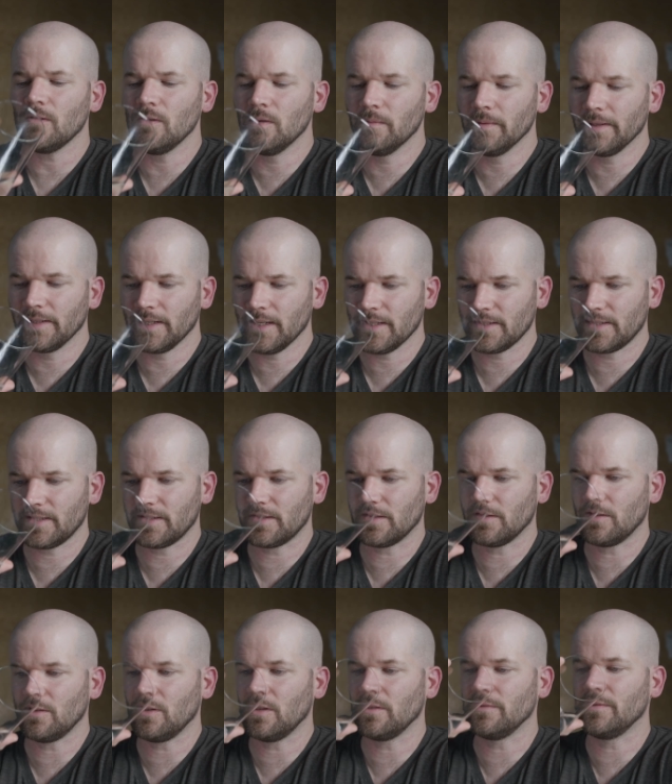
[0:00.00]
Oh my gosh, this
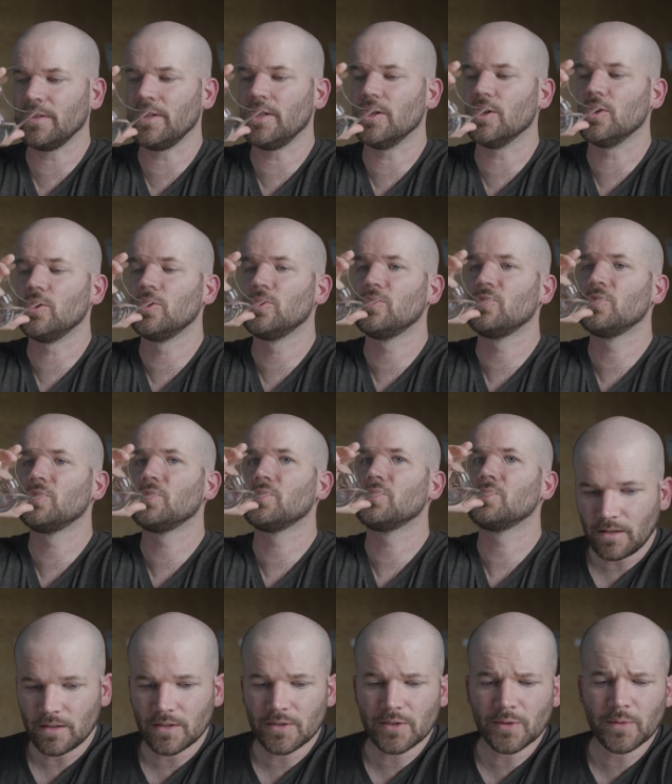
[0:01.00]
is a long video.
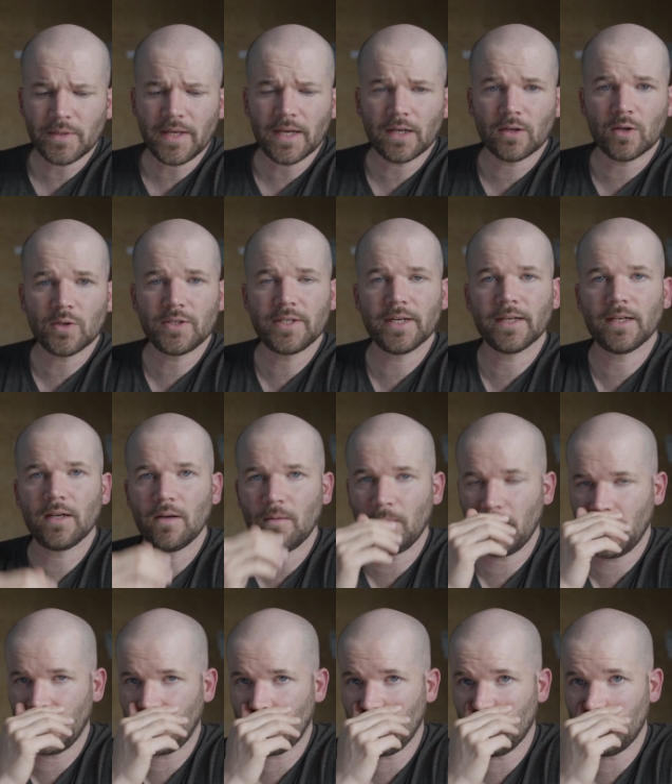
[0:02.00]
So yeah, go check out
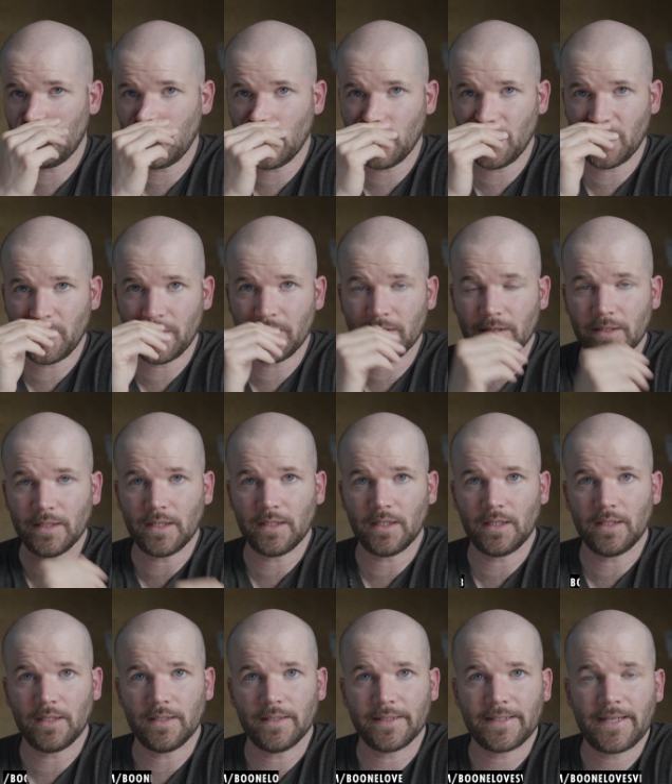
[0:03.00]
my Gumroad
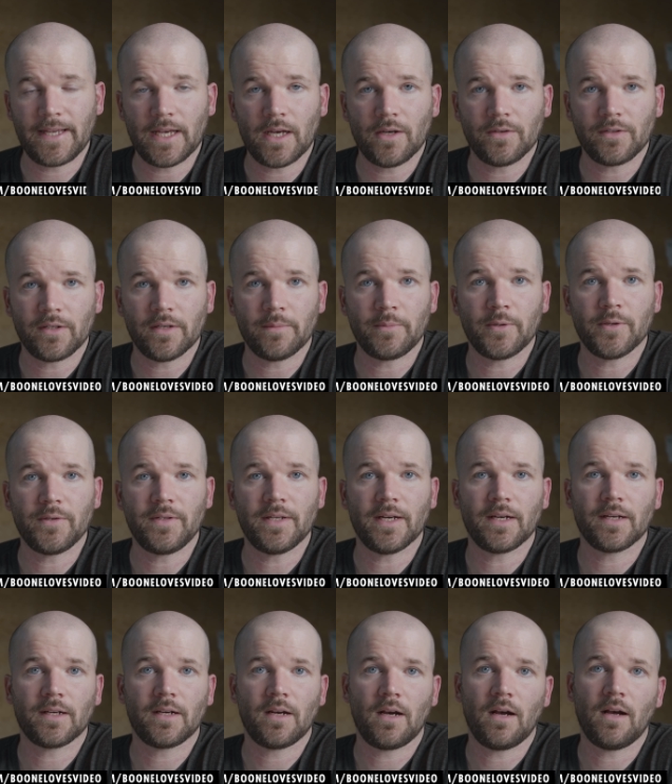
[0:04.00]
uh, account, gumroad
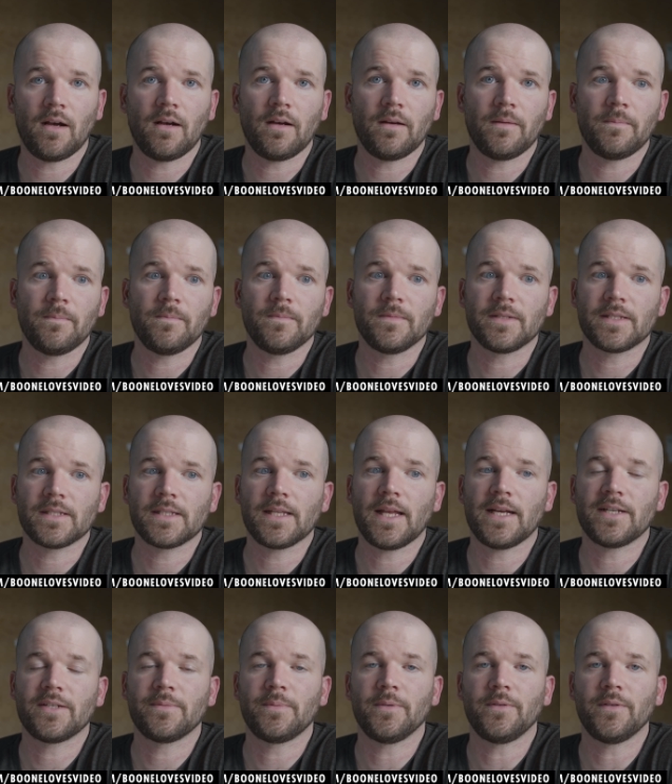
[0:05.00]
dot com
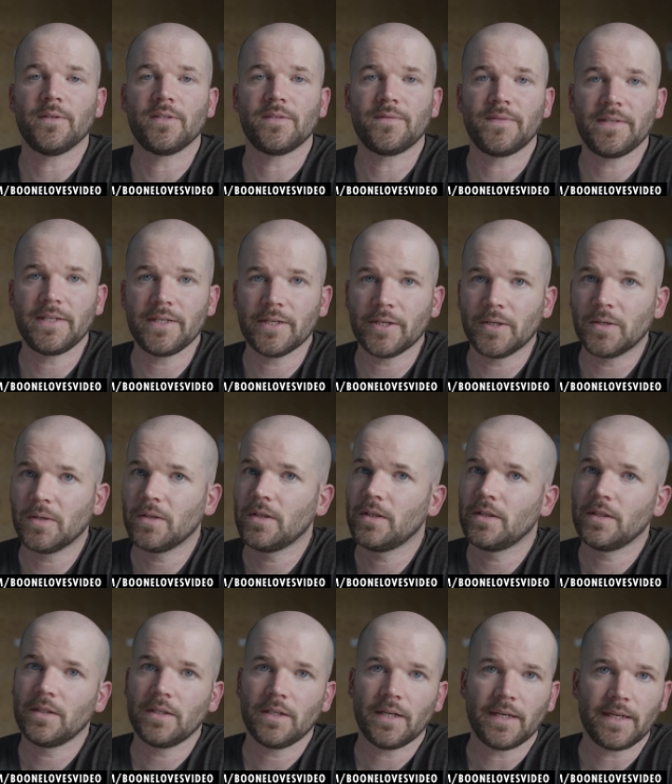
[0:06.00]
slash boonelovesvideo.
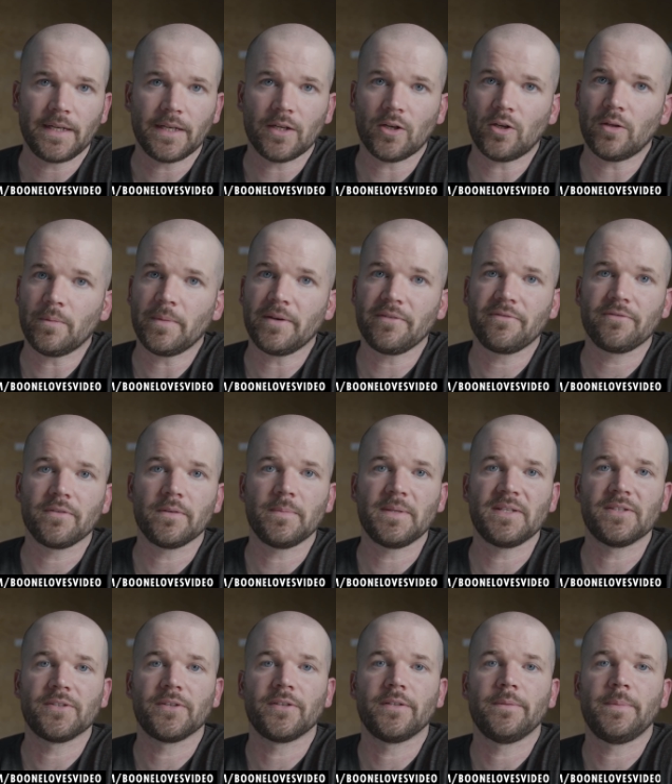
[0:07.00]
Again, all my
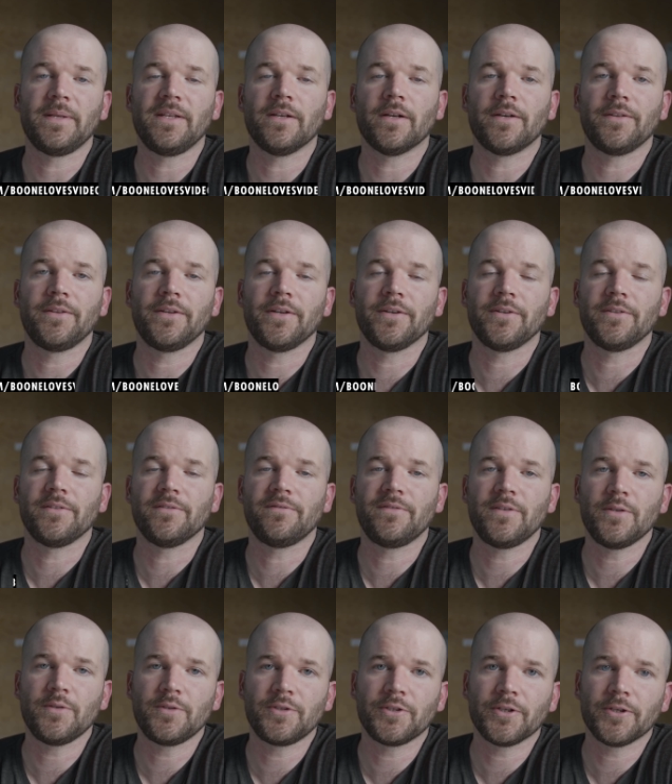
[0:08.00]
freebies are gonna be on there in the
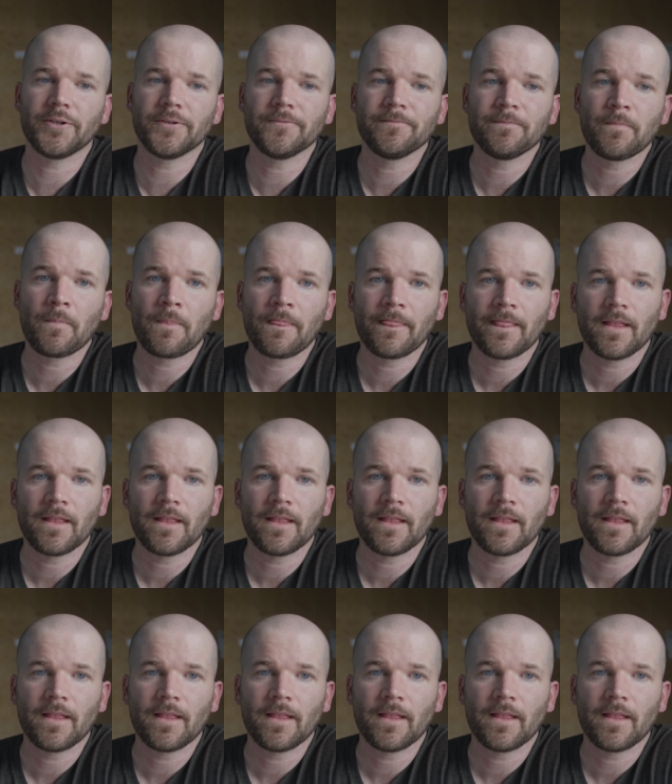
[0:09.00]
future.